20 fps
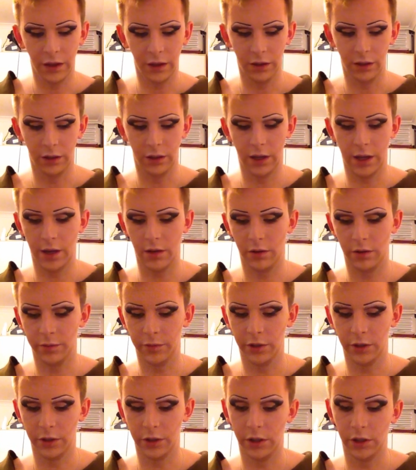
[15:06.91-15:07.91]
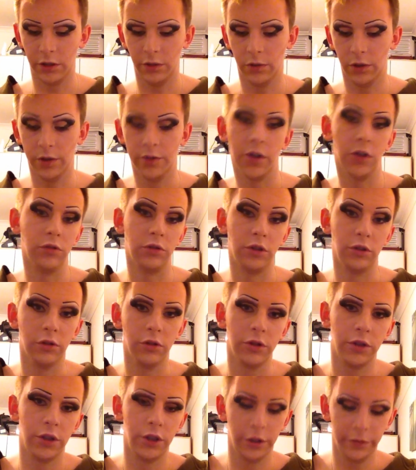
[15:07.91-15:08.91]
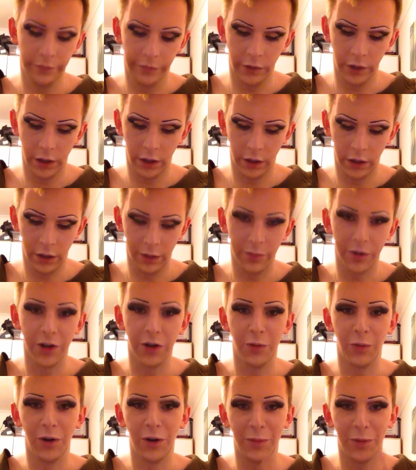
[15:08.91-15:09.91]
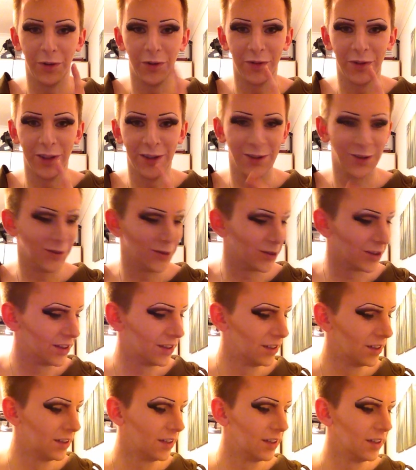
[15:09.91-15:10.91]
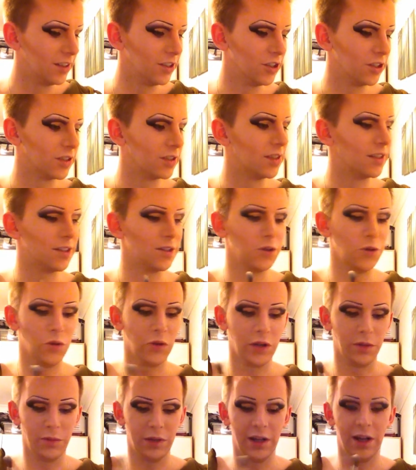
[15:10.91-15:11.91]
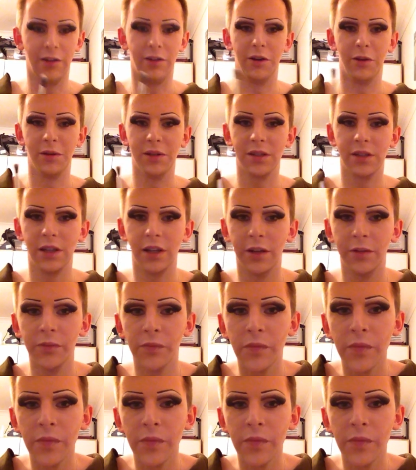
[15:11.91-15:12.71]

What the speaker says: and now I'm going to do what I told you not to do, and I'm going to wipe off this corner just because it's annoying me now I know it's there.